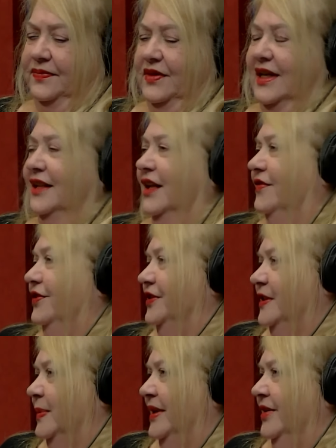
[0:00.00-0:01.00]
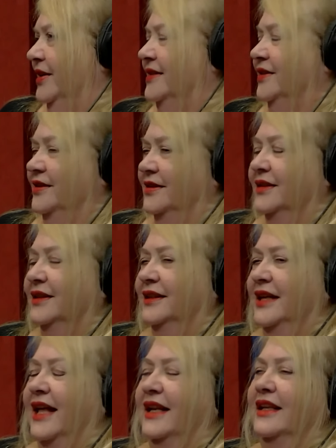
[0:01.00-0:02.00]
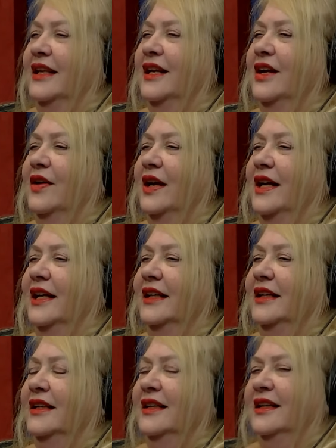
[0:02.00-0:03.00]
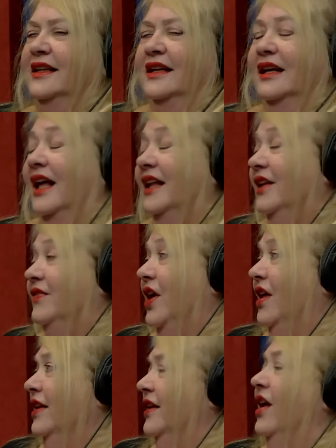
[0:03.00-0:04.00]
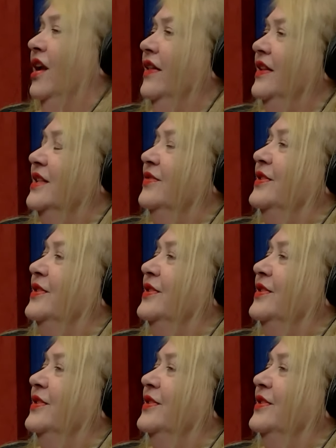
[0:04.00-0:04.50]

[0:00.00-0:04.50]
Yeah, I love her spirits, or, er, and you know, I I love all all the different